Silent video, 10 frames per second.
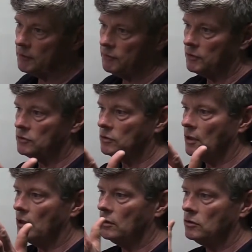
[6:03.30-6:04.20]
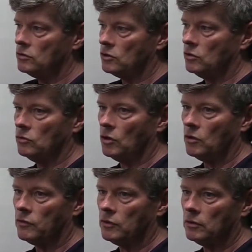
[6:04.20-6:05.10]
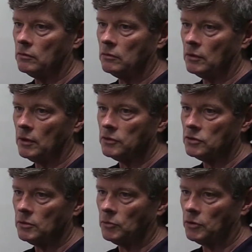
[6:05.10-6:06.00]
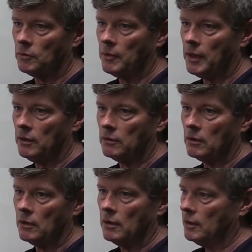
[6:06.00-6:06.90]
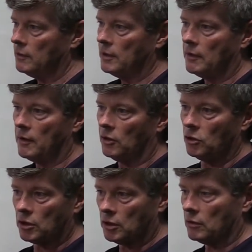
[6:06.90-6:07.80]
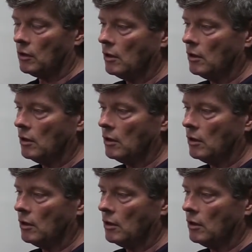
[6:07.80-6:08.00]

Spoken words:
If it's skewed over a similar amount, then I look at,